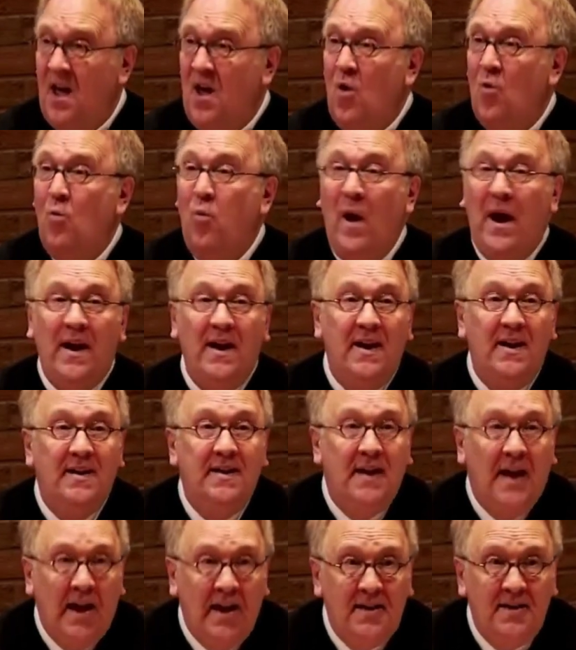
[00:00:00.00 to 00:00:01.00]
Waiting
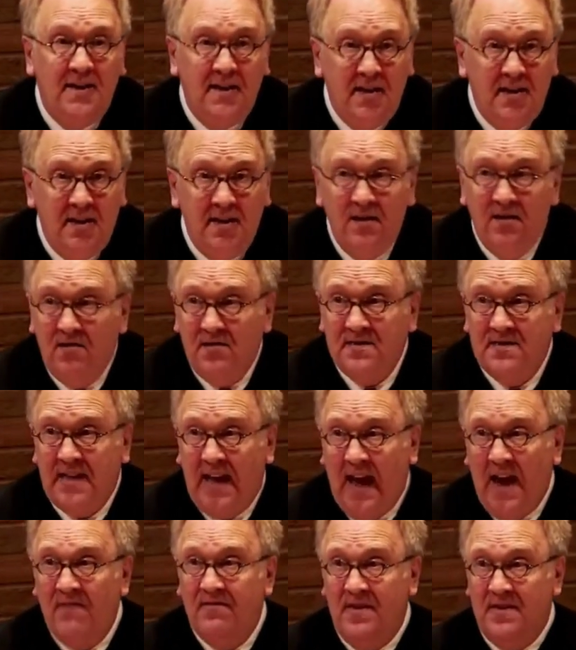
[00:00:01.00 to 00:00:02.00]
90 years to
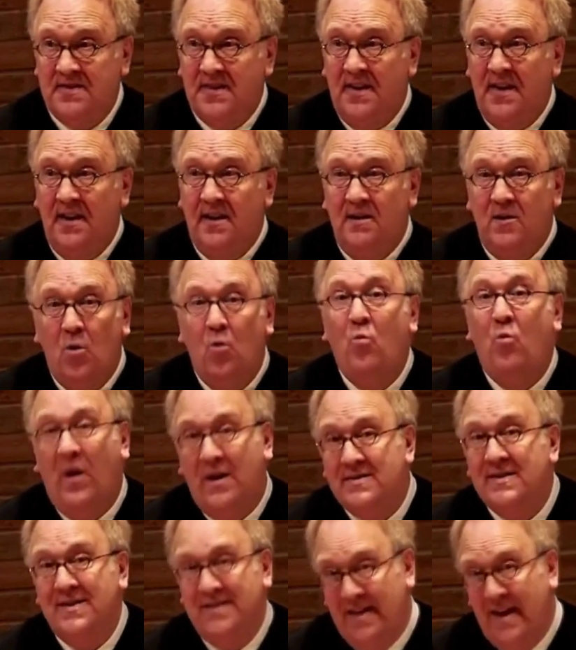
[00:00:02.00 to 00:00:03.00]
have this kid
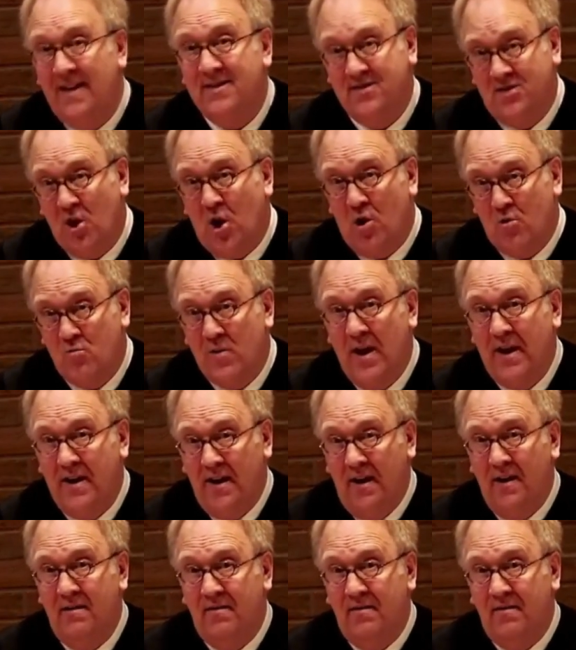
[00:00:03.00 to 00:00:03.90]
was a test already.